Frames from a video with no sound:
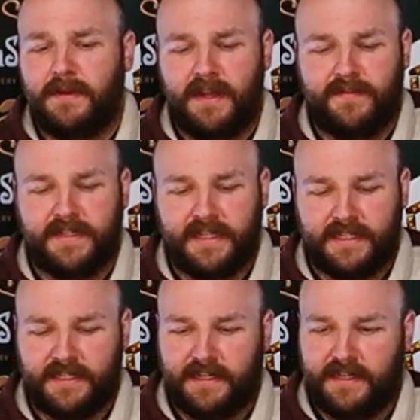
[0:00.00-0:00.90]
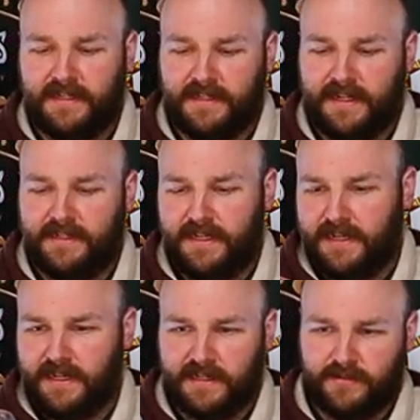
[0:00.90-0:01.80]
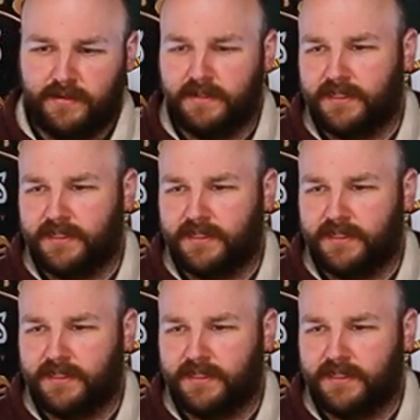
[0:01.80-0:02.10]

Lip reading: by Vedett. I think I can throw